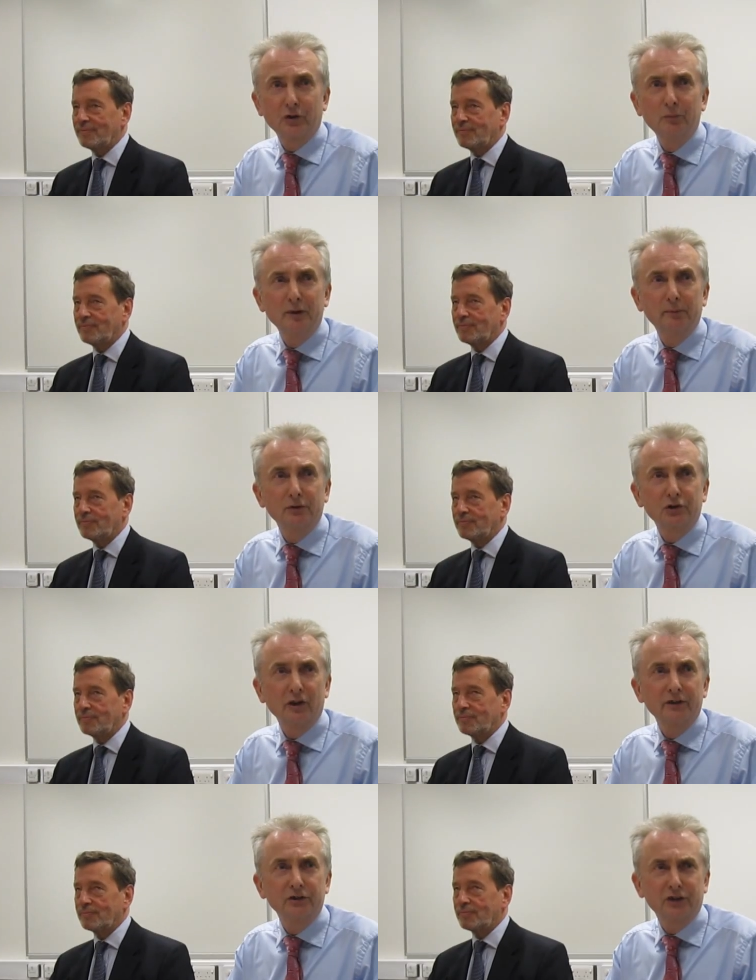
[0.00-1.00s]
Speaker 1: some people are
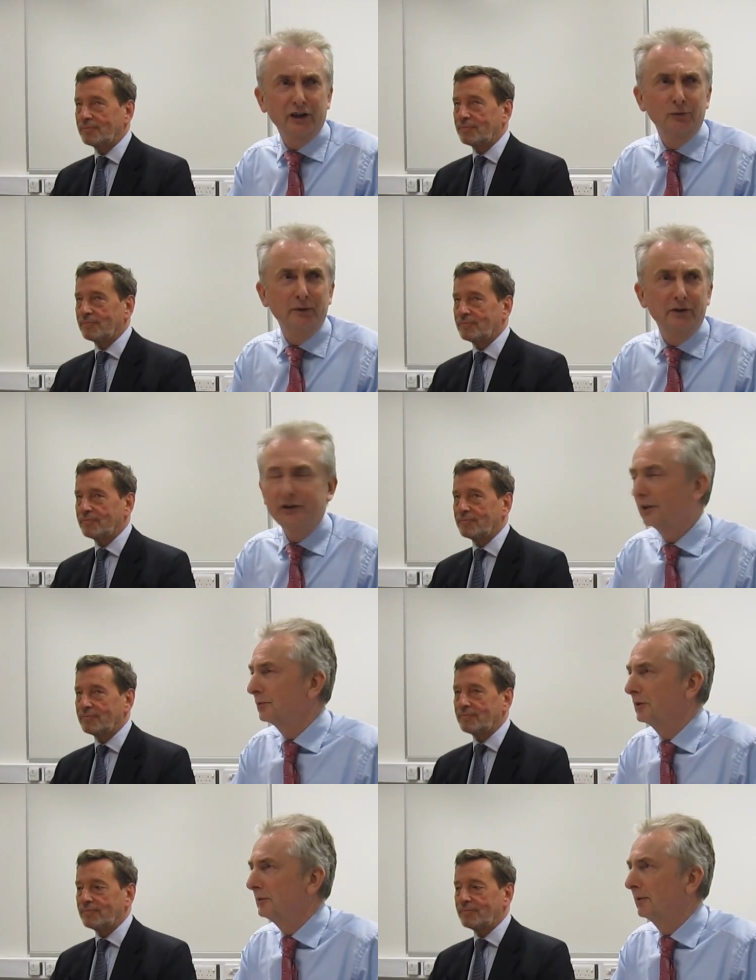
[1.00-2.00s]
trying to tell me that young
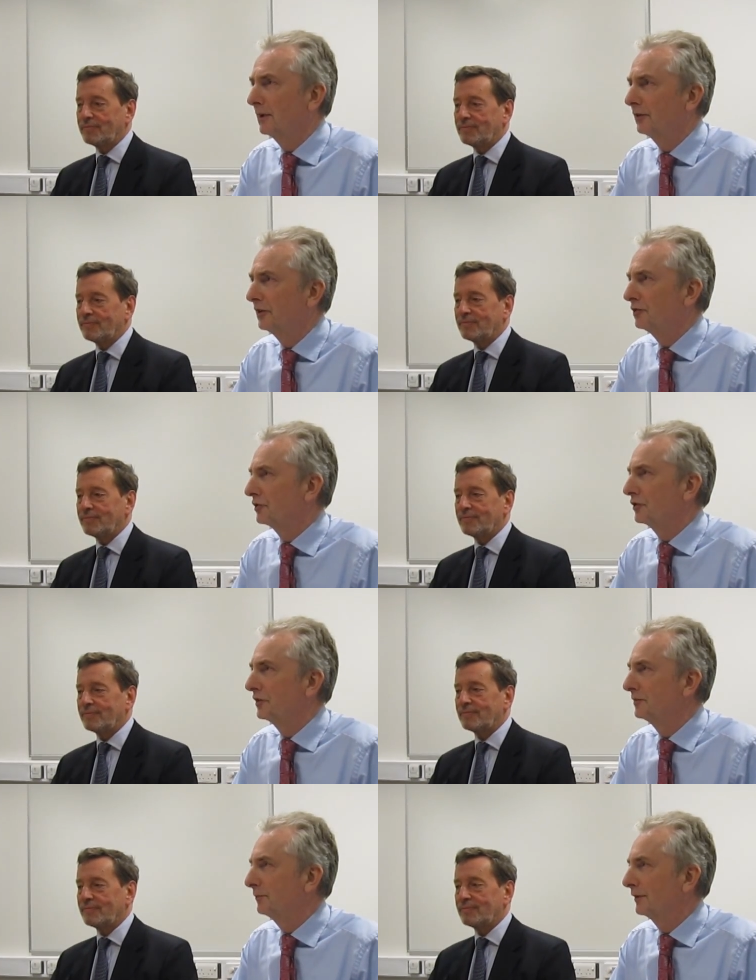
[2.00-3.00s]
people aren't interested
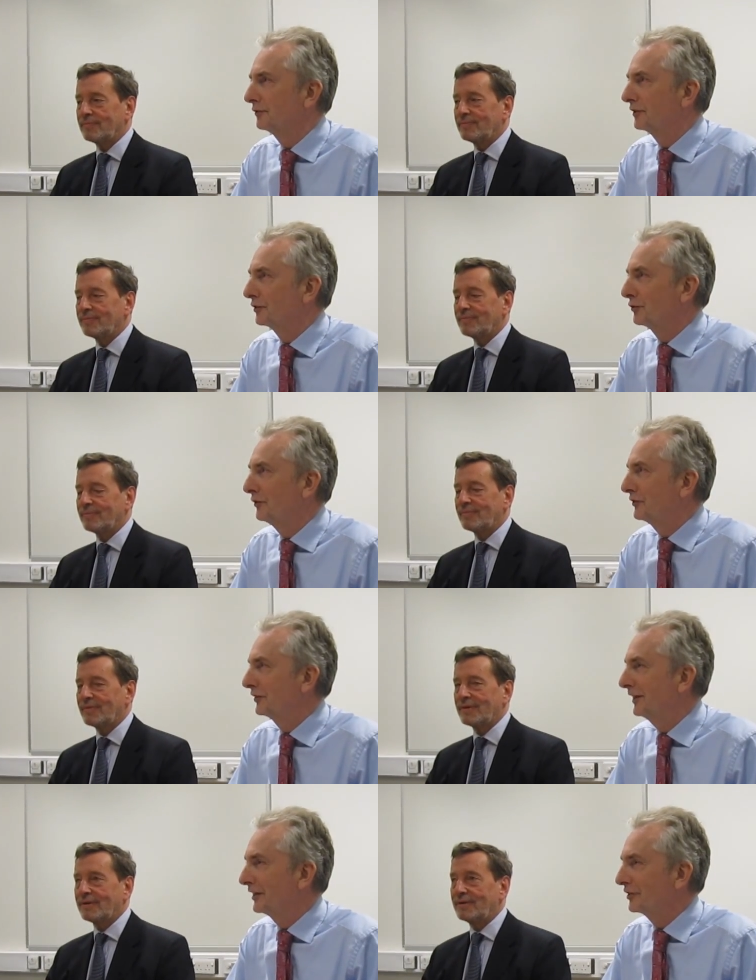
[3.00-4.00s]
in politics or in this
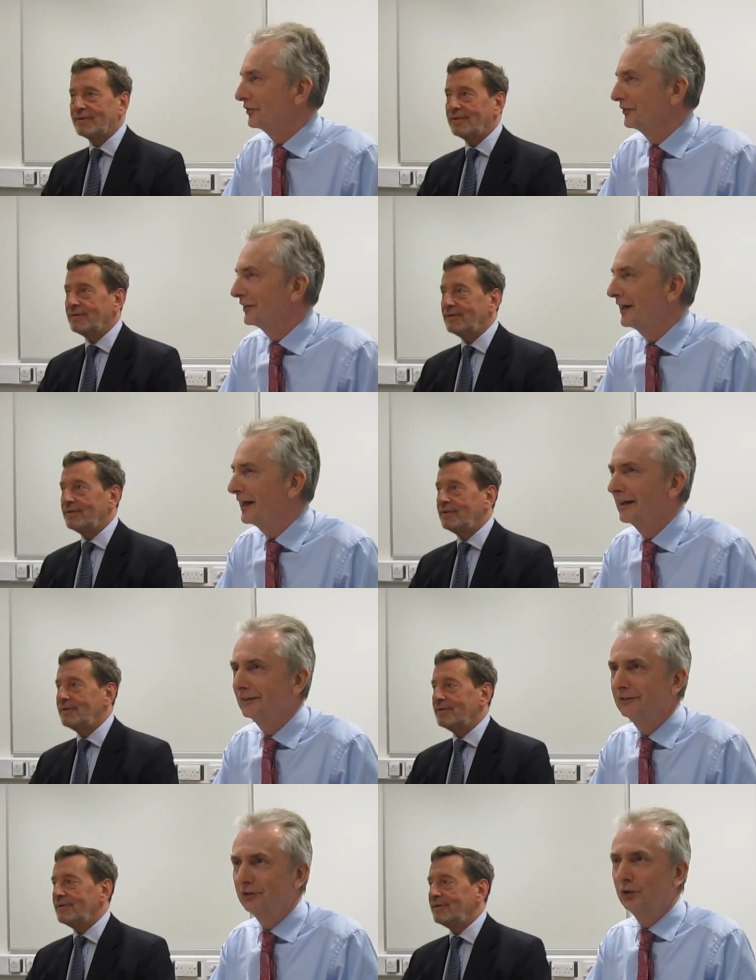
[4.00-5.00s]
election, and
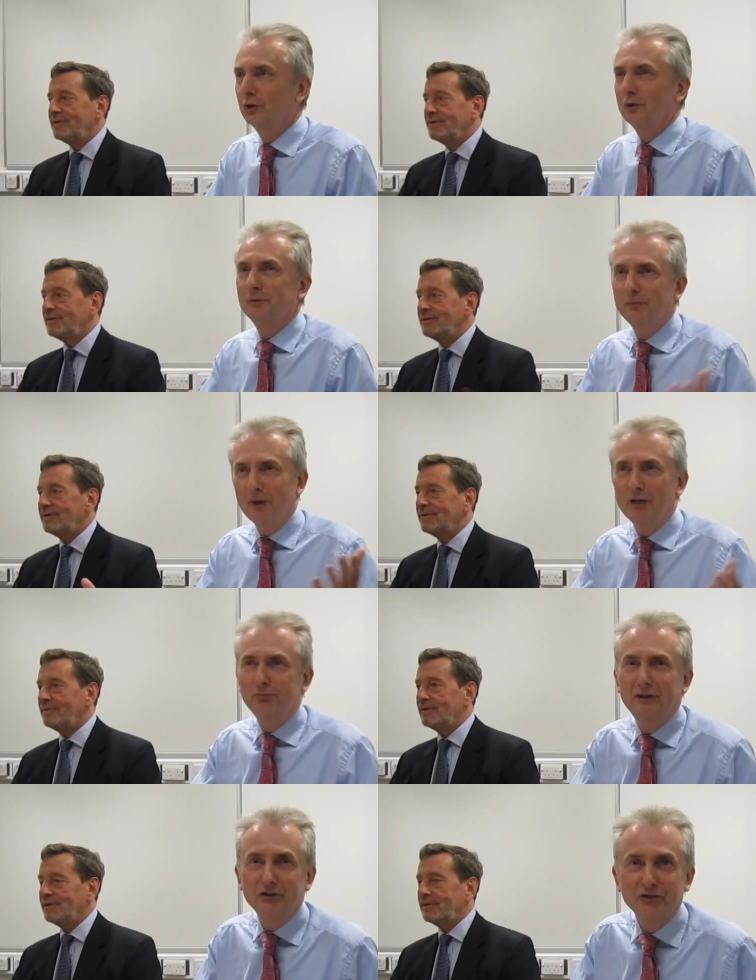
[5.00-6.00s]
your
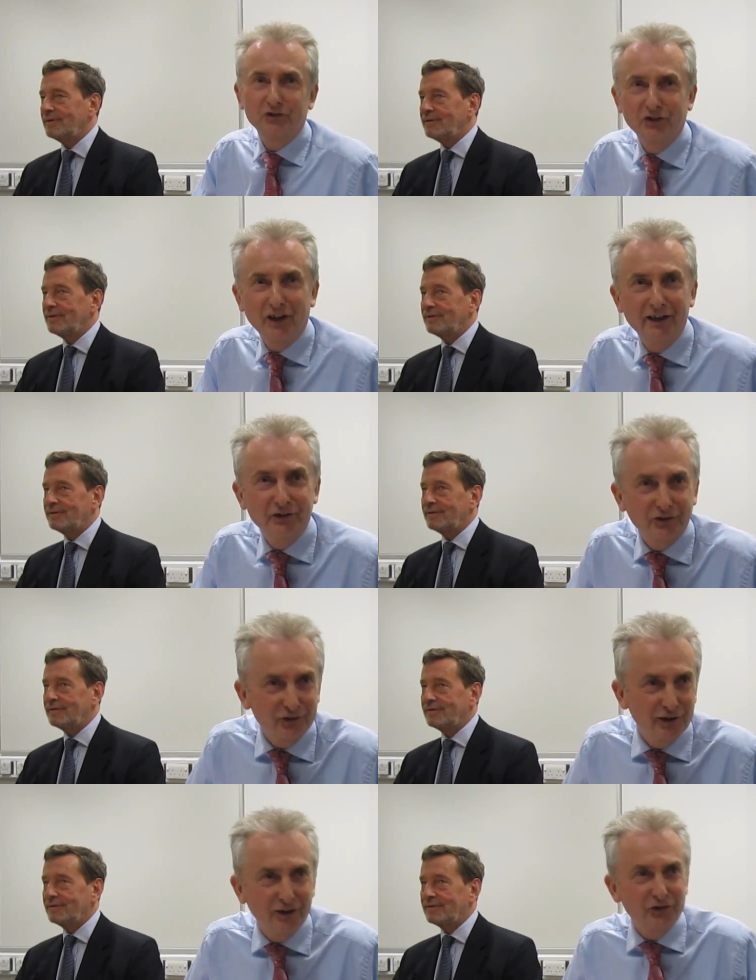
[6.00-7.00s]
presence today in such
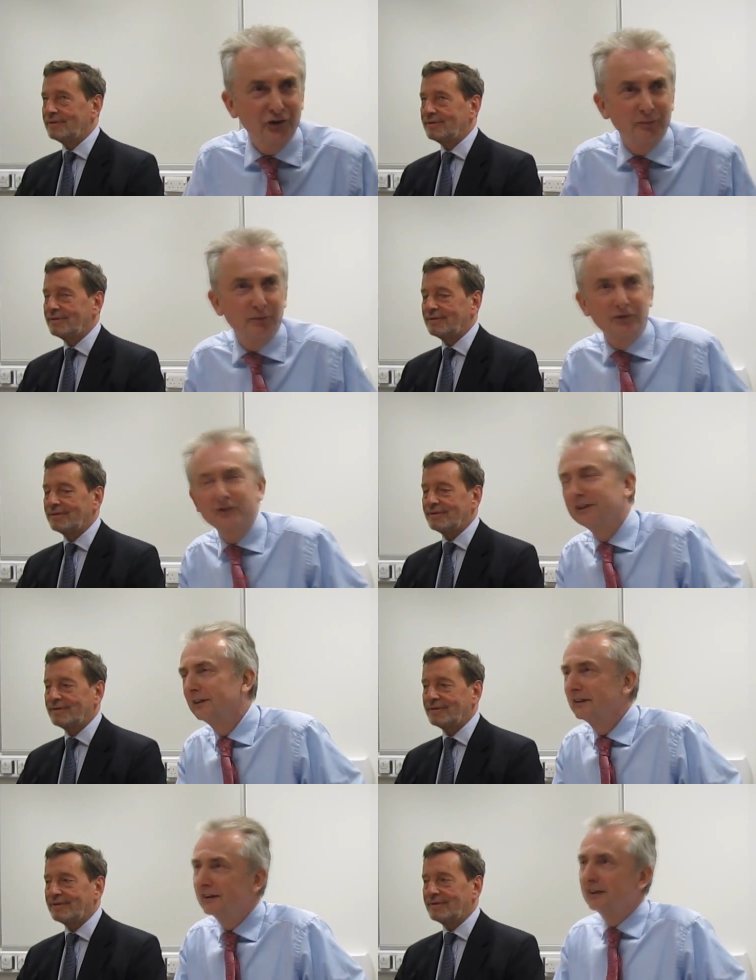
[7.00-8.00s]
large numbers
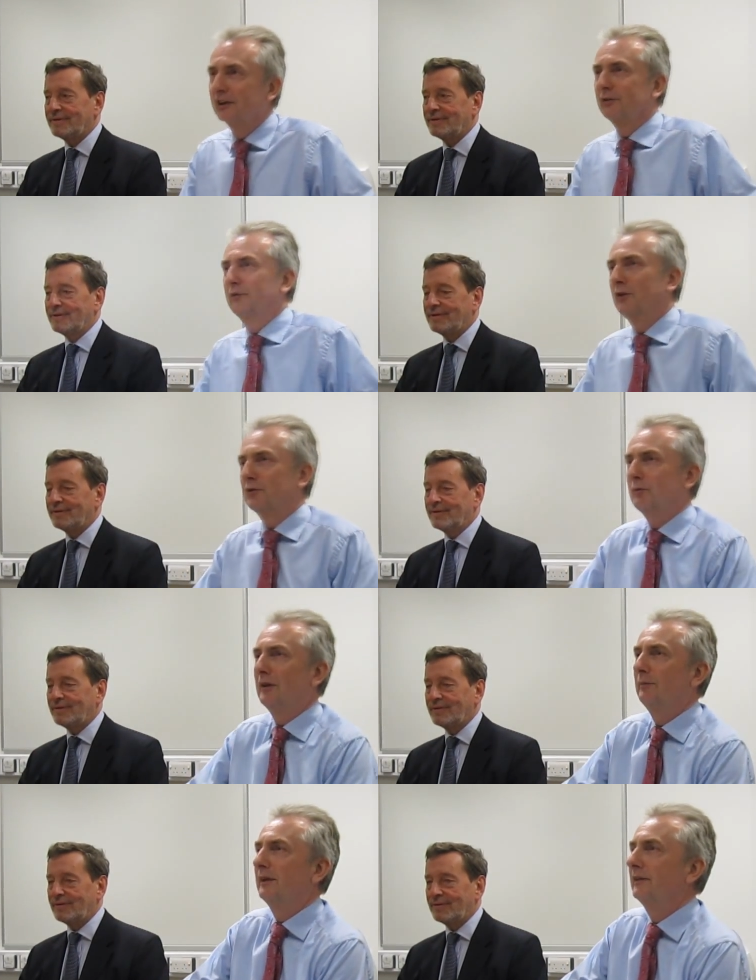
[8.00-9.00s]
confirms
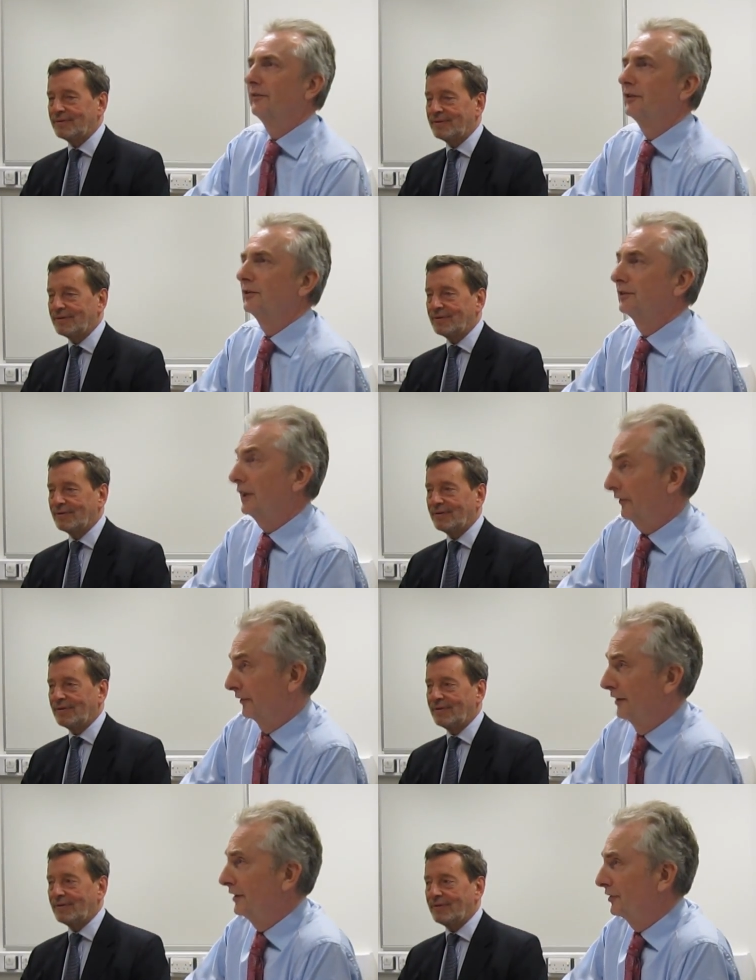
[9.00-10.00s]
my belief that you're
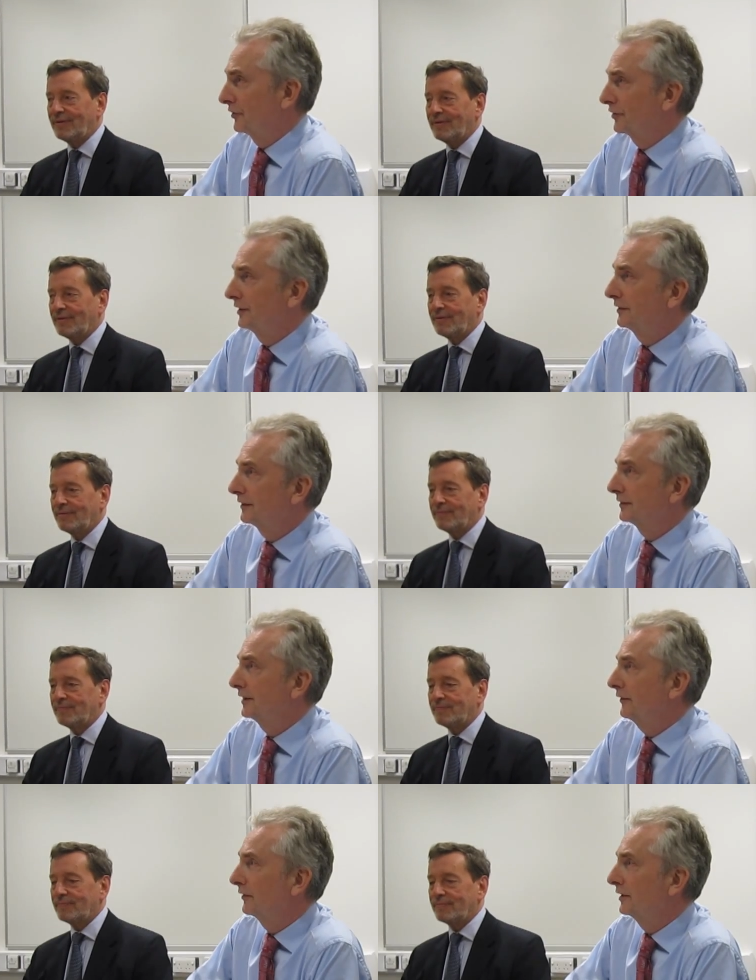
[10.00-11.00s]
definitely interested and
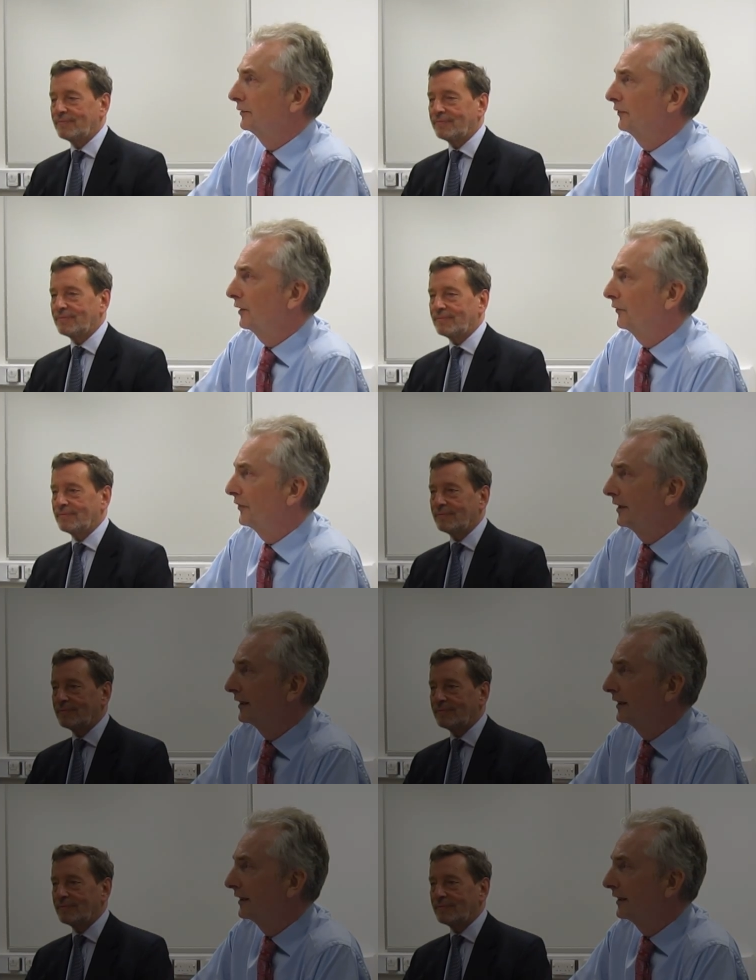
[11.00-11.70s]
definitely involved in